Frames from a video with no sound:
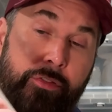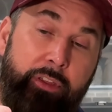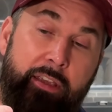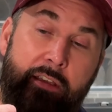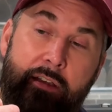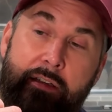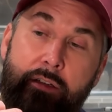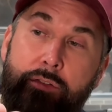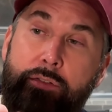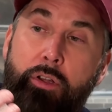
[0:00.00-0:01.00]
thing in
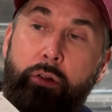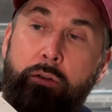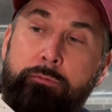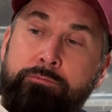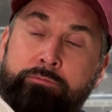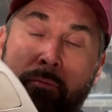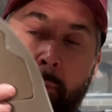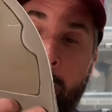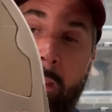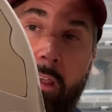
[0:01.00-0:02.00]
the sole,
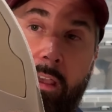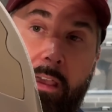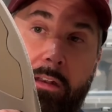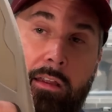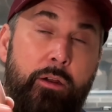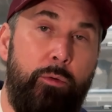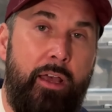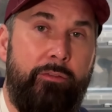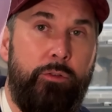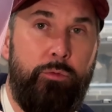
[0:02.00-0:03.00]
and here we
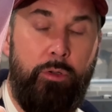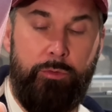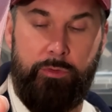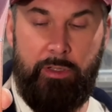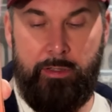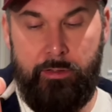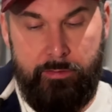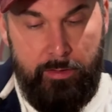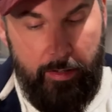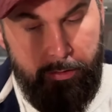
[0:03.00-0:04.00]
have the rose, and
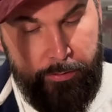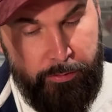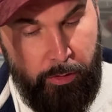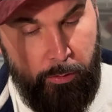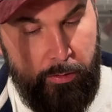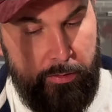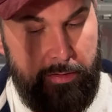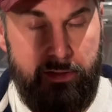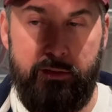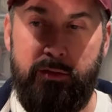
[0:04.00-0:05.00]
the other sole
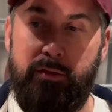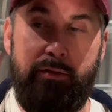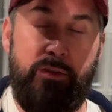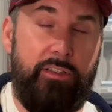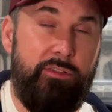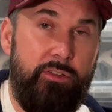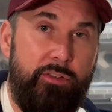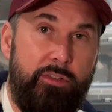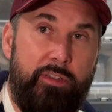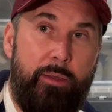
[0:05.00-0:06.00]
is just
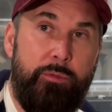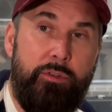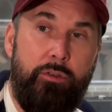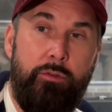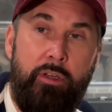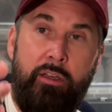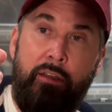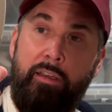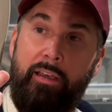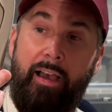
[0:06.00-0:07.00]
the same. So
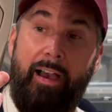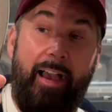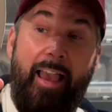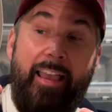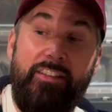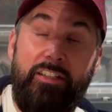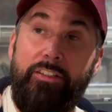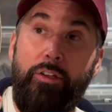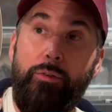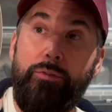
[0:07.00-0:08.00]
I actually
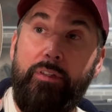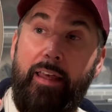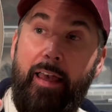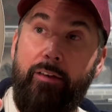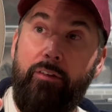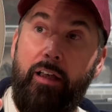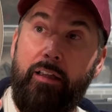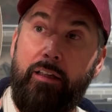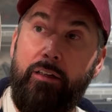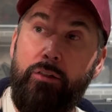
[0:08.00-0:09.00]
don't have a
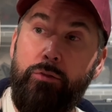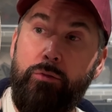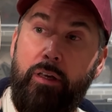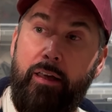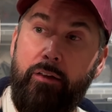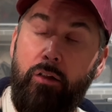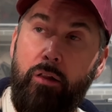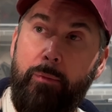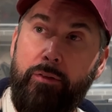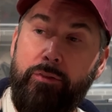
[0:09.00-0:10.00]
clue at all
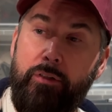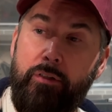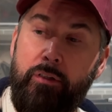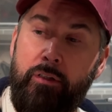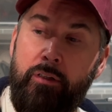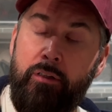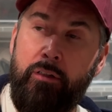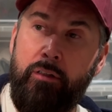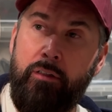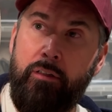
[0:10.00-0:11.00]
about the
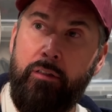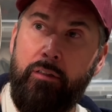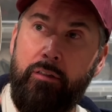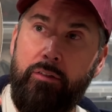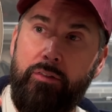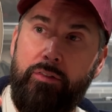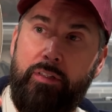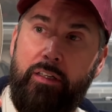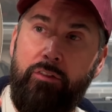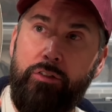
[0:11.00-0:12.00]

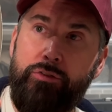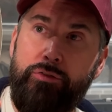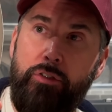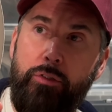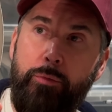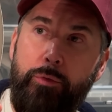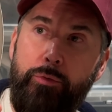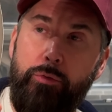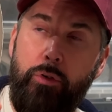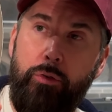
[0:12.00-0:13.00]
silver chrome
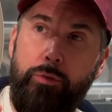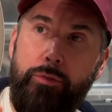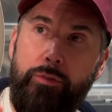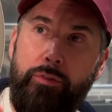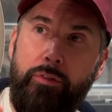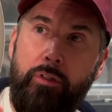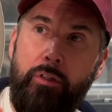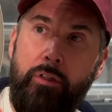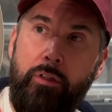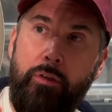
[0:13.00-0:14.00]
rose
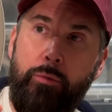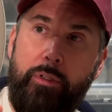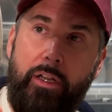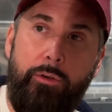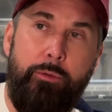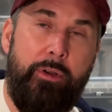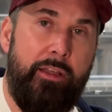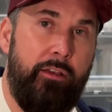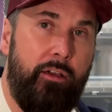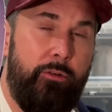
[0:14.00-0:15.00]
with a
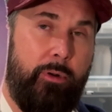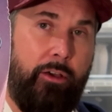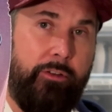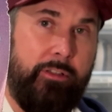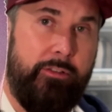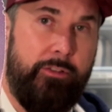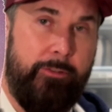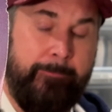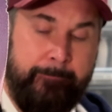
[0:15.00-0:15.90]
ring around it,